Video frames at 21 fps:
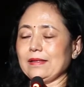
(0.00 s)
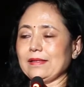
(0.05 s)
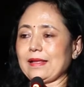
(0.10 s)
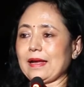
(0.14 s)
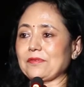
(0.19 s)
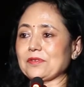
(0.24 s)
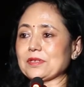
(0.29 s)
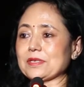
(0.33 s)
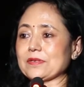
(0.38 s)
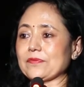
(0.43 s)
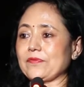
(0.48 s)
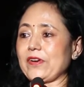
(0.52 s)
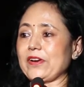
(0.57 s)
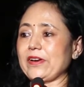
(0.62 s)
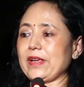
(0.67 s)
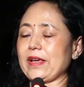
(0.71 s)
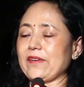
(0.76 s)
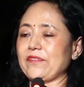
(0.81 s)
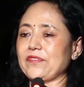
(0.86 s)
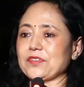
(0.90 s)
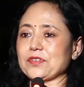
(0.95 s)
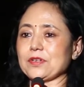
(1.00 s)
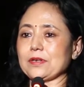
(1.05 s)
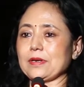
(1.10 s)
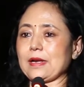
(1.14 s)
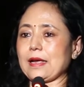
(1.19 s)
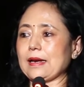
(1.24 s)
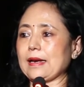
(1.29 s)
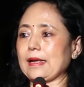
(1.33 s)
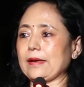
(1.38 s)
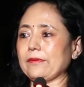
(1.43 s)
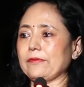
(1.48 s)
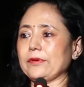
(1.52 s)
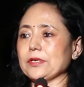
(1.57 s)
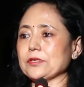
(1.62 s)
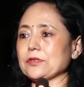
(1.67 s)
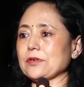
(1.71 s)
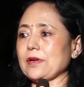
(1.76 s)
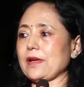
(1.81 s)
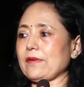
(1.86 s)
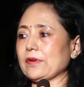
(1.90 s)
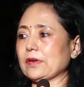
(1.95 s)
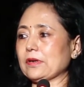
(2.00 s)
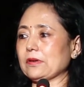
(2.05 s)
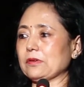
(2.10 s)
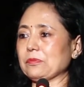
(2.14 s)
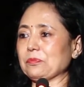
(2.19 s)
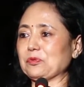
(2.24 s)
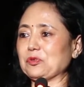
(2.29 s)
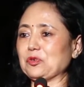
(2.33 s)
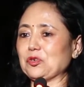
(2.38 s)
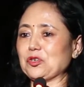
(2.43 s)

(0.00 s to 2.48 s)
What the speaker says: That was very efficient, and like, we used to have a